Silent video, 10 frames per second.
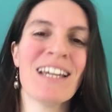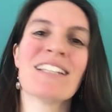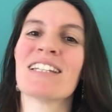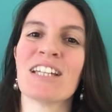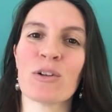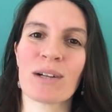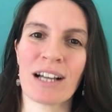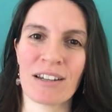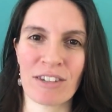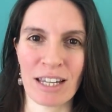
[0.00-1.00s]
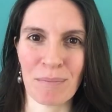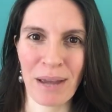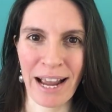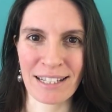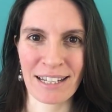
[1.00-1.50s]
to hear what kind of an
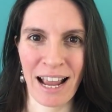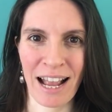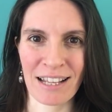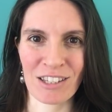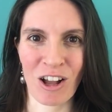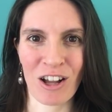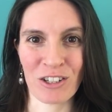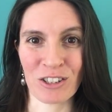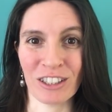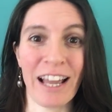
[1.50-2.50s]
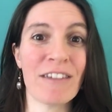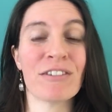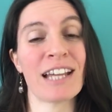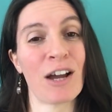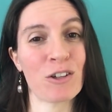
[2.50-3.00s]
impact it has on your
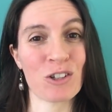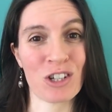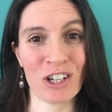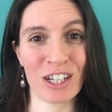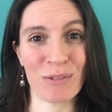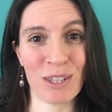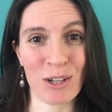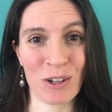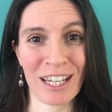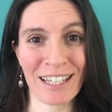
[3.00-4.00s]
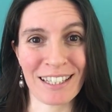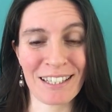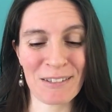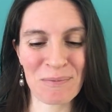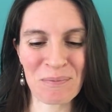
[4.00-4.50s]
life and how you're sharing it with your
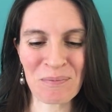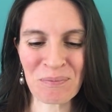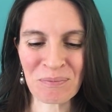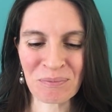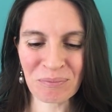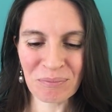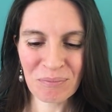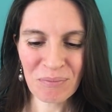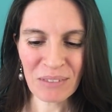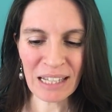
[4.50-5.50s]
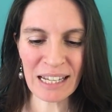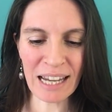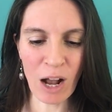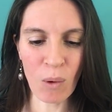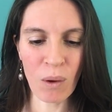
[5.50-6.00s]
kids.
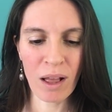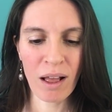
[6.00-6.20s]
Now,